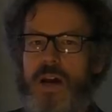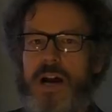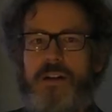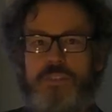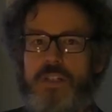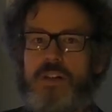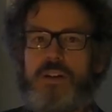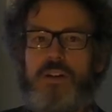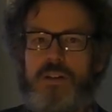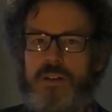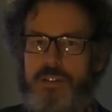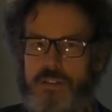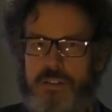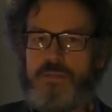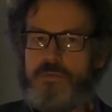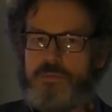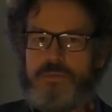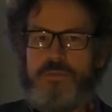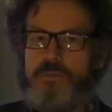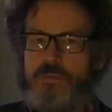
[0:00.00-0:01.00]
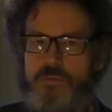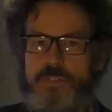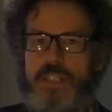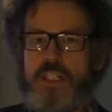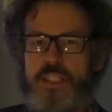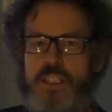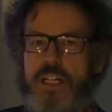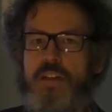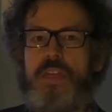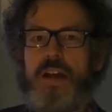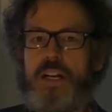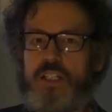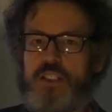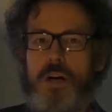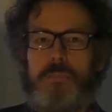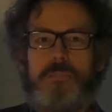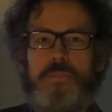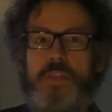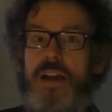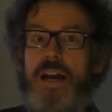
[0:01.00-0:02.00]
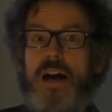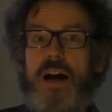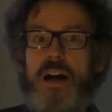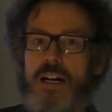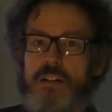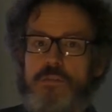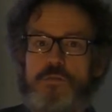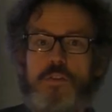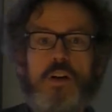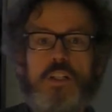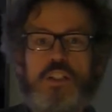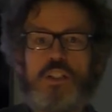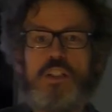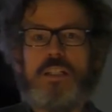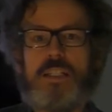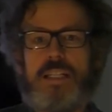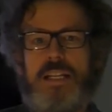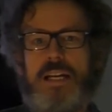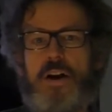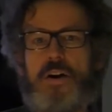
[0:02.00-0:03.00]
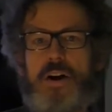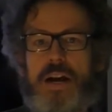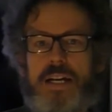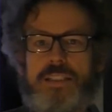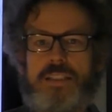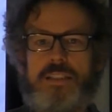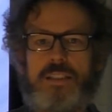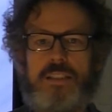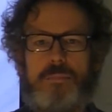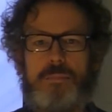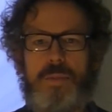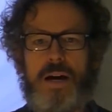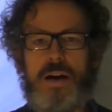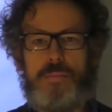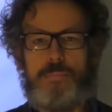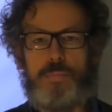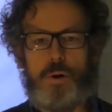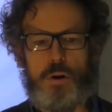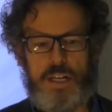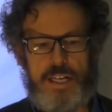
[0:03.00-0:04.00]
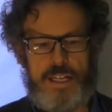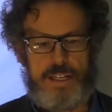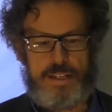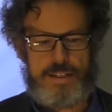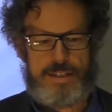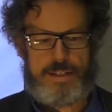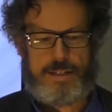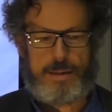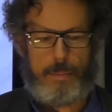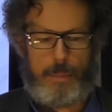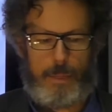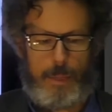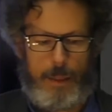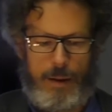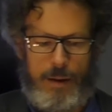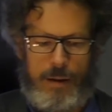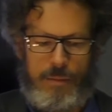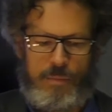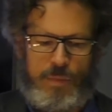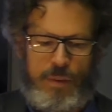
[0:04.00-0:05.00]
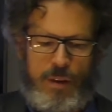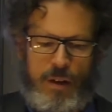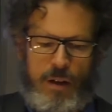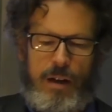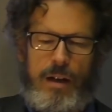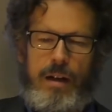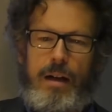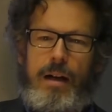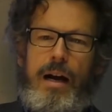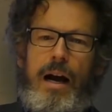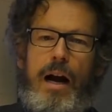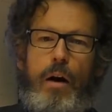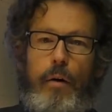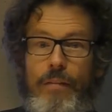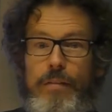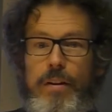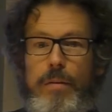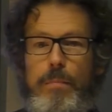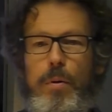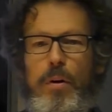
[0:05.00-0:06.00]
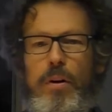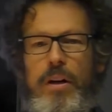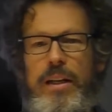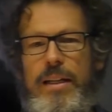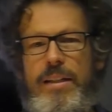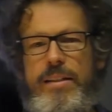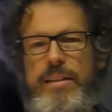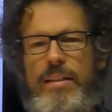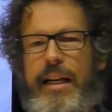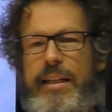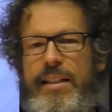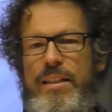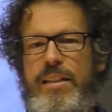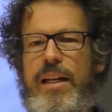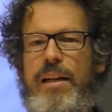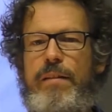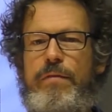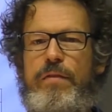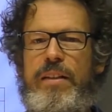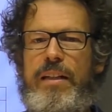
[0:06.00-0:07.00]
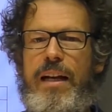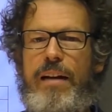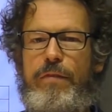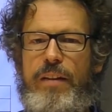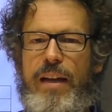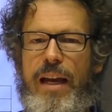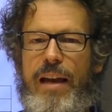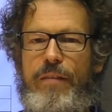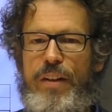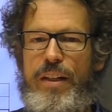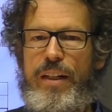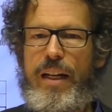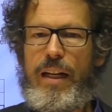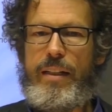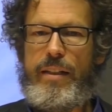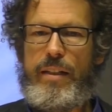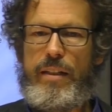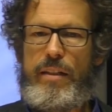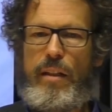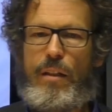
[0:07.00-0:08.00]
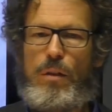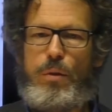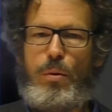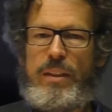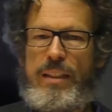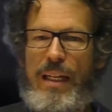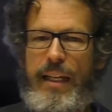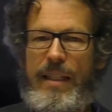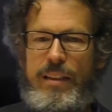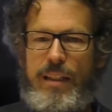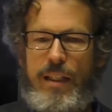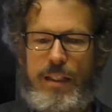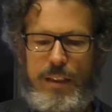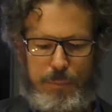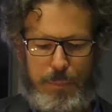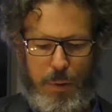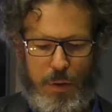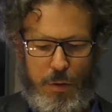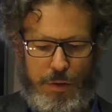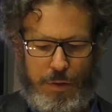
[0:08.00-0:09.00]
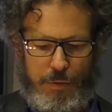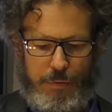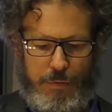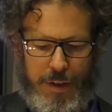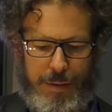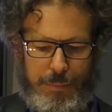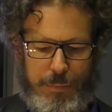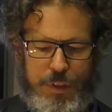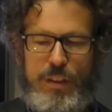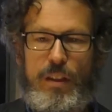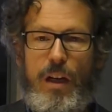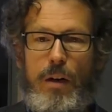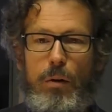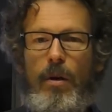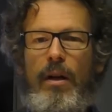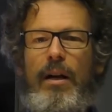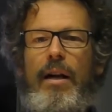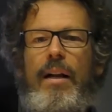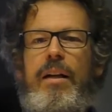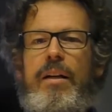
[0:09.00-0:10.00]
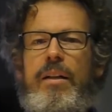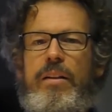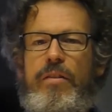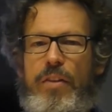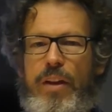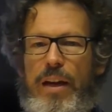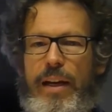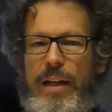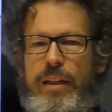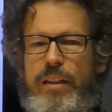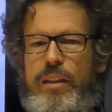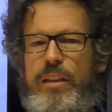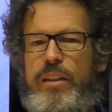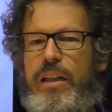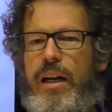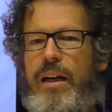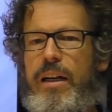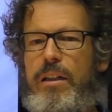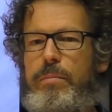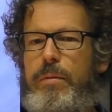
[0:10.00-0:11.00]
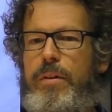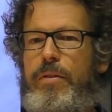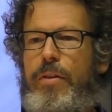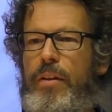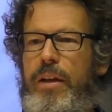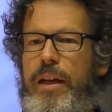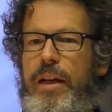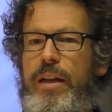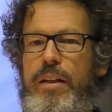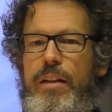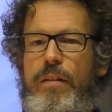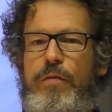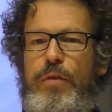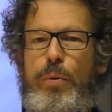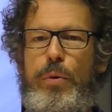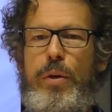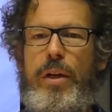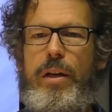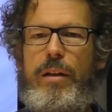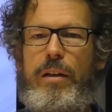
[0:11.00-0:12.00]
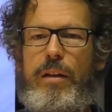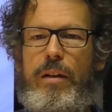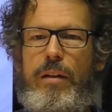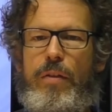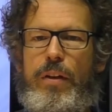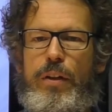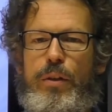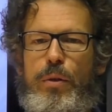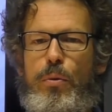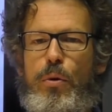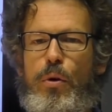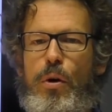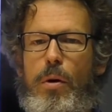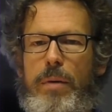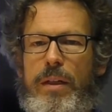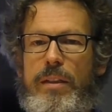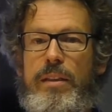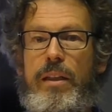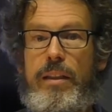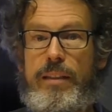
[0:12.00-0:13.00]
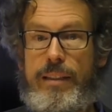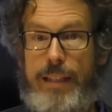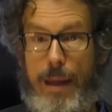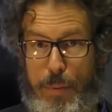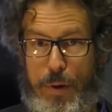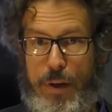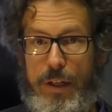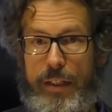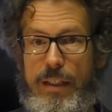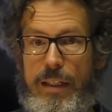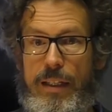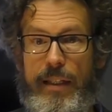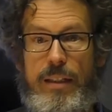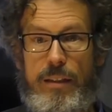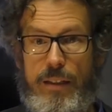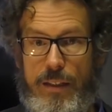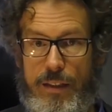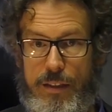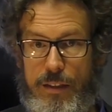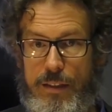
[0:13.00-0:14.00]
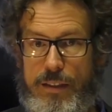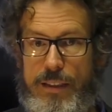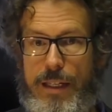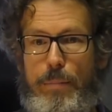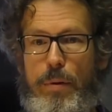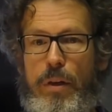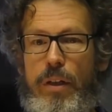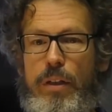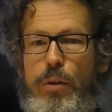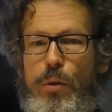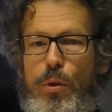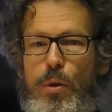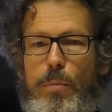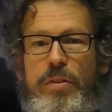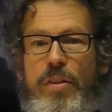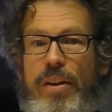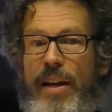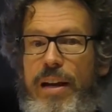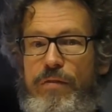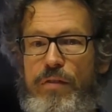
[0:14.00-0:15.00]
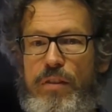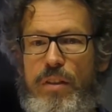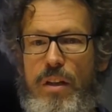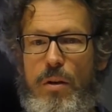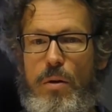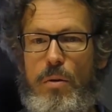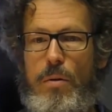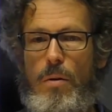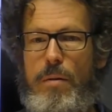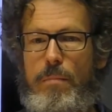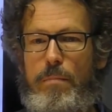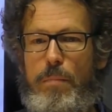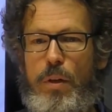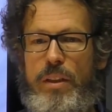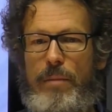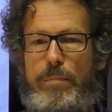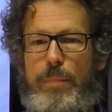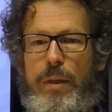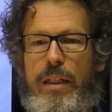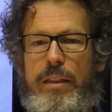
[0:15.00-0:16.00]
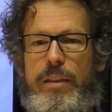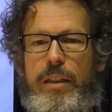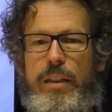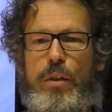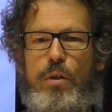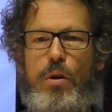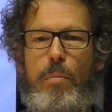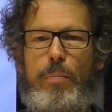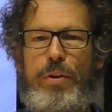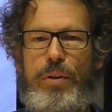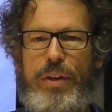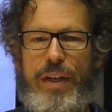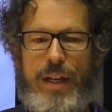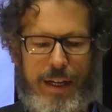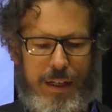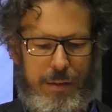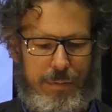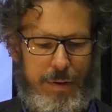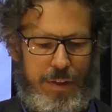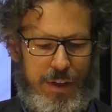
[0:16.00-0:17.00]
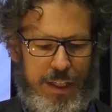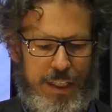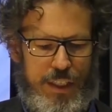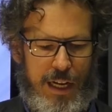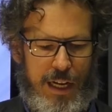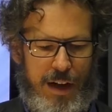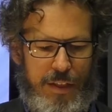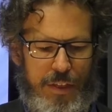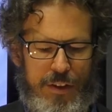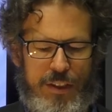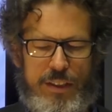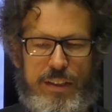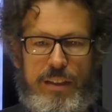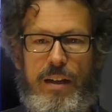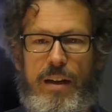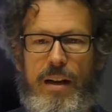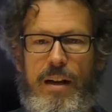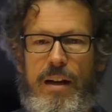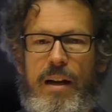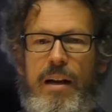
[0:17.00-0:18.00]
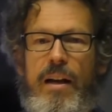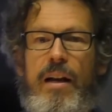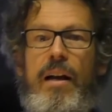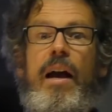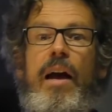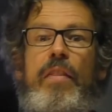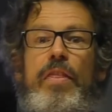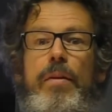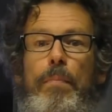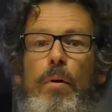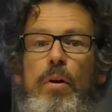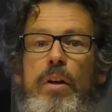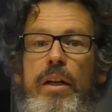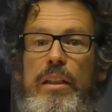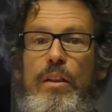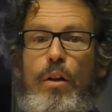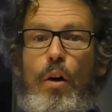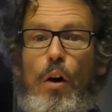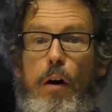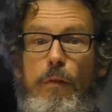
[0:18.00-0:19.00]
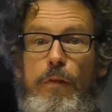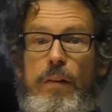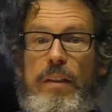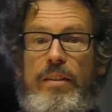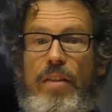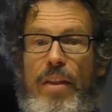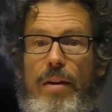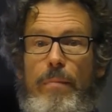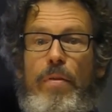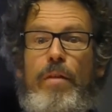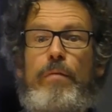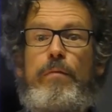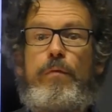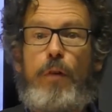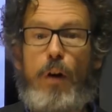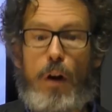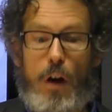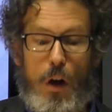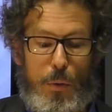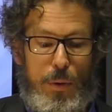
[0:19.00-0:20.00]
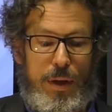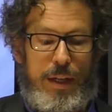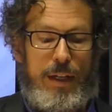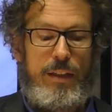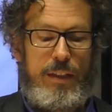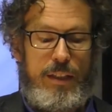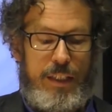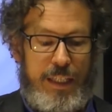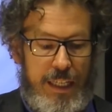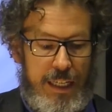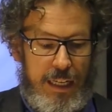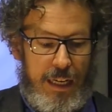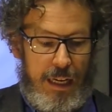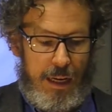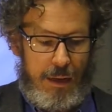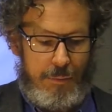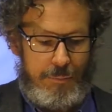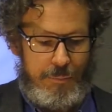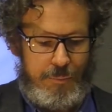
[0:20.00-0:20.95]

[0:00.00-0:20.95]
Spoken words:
After finishing their job, they are unfortunately arrested by the police. However, the police doesn't have enough evidence to sentence both of them. So they start with interviewing the two robbers separately, in separate rooms. They have no possibility to communicate with other. And the police offers them the following deal.